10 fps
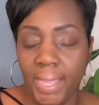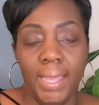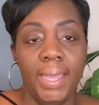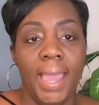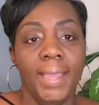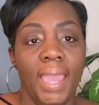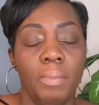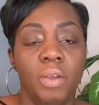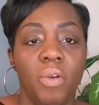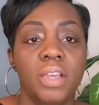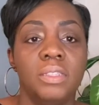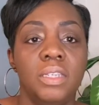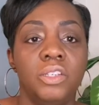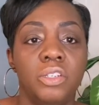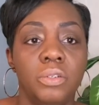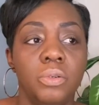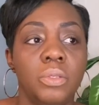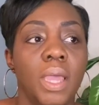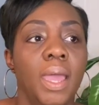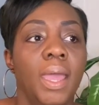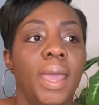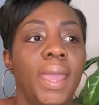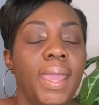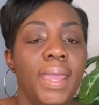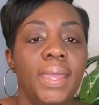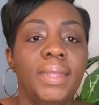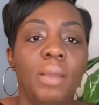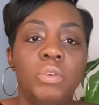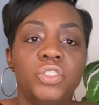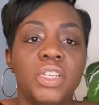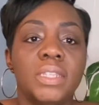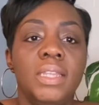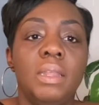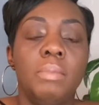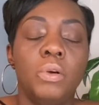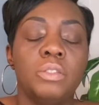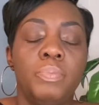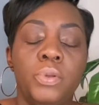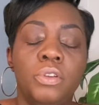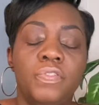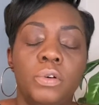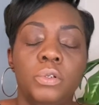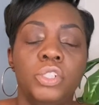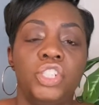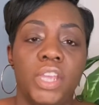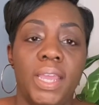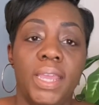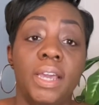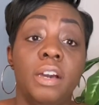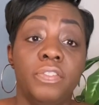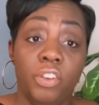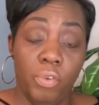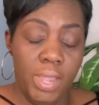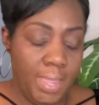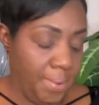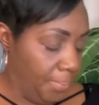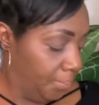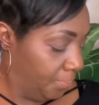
And I came across these shoes, and they were just in the most beautiful shade of green.